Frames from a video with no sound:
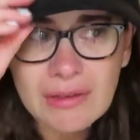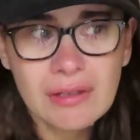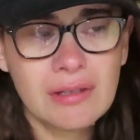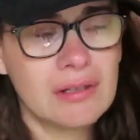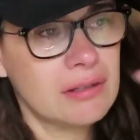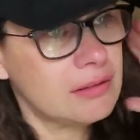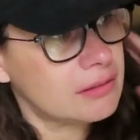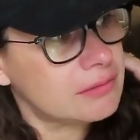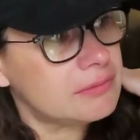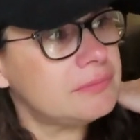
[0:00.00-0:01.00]

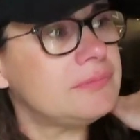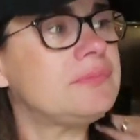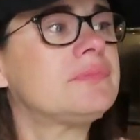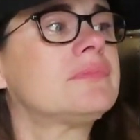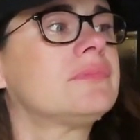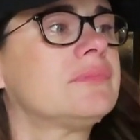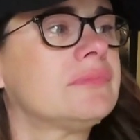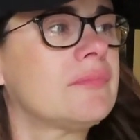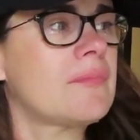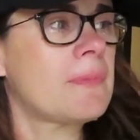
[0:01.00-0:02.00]

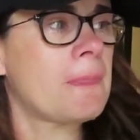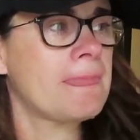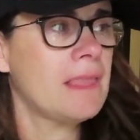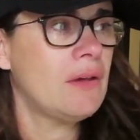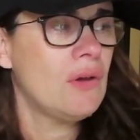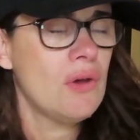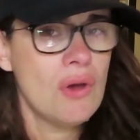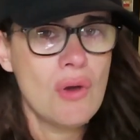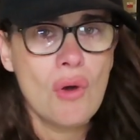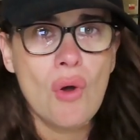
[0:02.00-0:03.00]

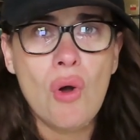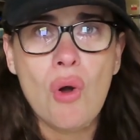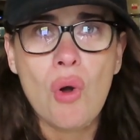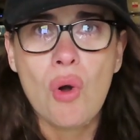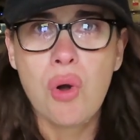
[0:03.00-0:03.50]
Nothing is said.